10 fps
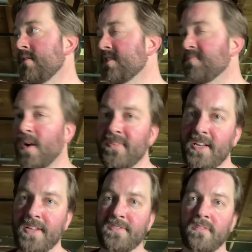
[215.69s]
The perfect
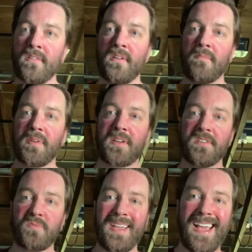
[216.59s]
answer, because
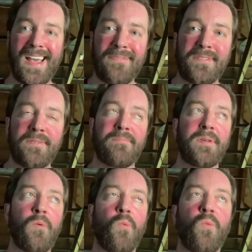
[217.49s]
we have to be
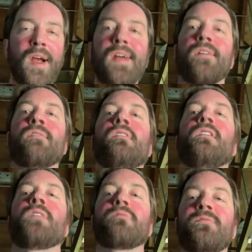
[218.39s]
aware
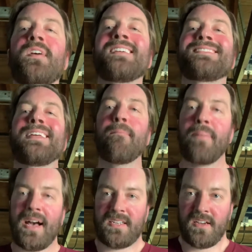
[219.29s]
of the things that
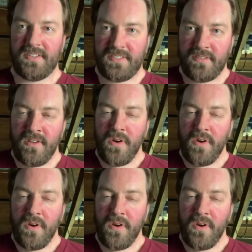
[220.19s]
impact us.